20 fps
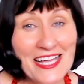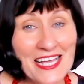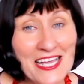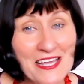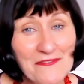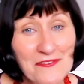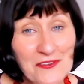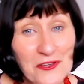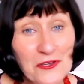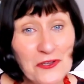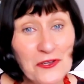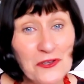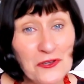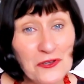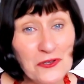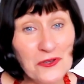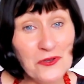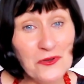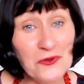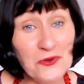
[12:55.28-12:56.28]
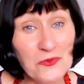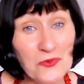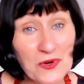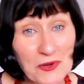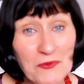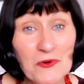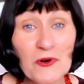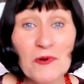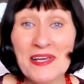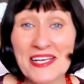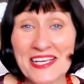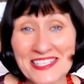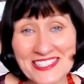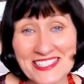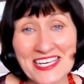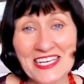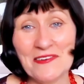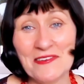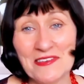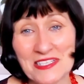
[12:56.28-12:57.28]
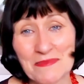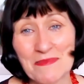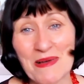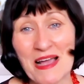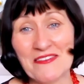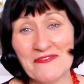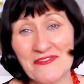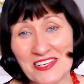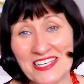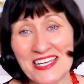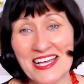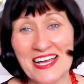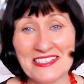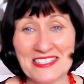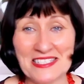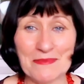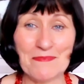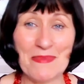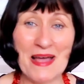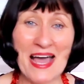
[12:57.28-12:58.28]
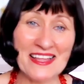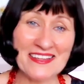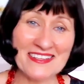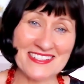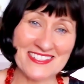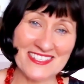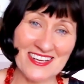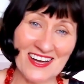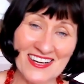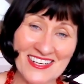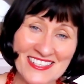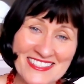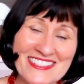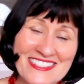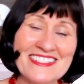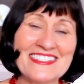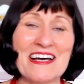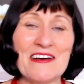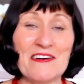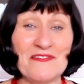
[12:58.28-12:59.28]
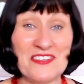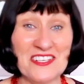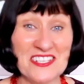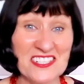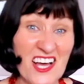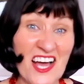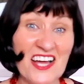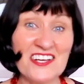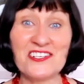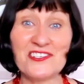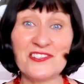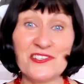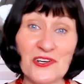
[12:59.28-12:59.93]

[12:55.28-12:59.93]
we will be continuing to make videos about the science, so if you'd like to